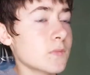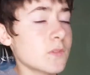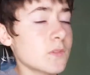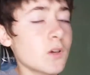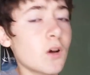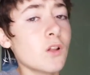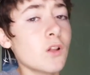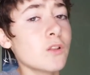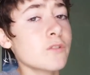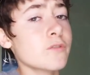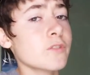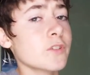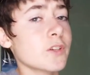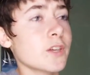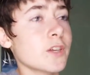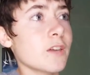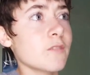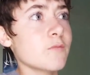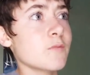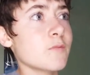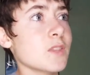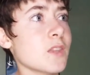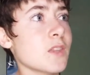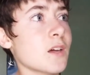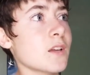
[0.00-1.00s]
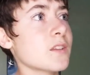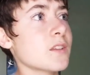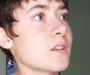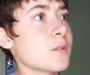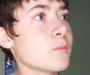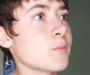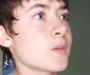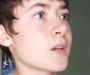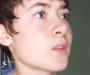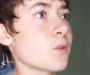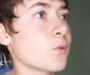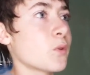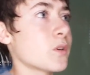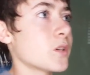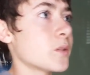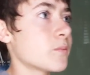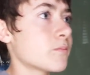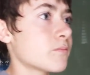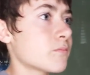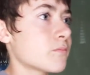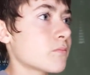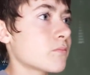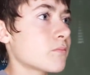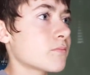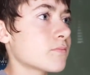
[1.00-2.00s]
Oliver gave me that tip, by the way.
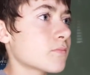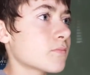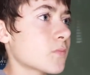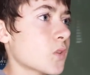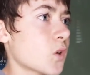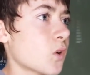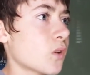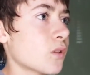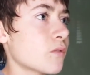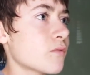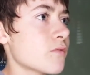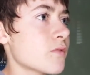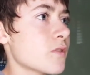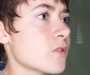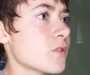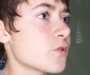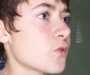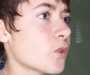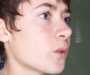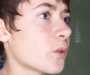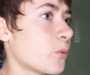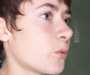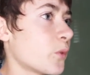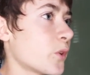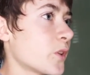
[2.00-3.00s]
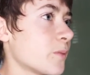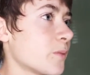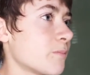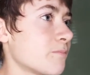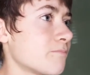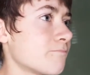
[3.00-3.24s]
Oliver the Joy Boy.